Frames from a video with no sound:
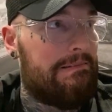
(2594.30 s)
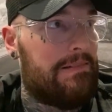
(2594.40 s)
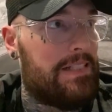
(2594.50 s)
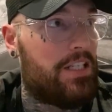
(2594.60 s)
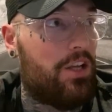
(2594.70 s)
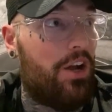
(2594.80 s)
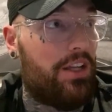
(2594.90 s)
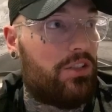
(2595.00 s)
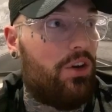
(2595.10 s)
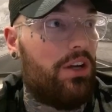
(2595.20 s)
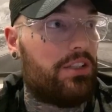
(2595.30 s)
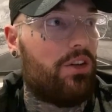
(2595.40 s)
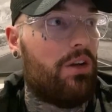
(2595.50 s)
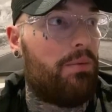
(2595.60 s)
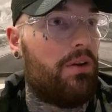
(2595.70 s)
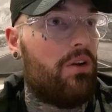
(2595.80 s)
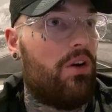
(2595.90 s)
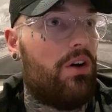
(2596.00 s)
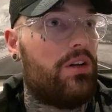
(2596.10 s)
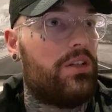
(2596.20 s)
It's gone up a
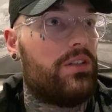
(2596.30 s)
lot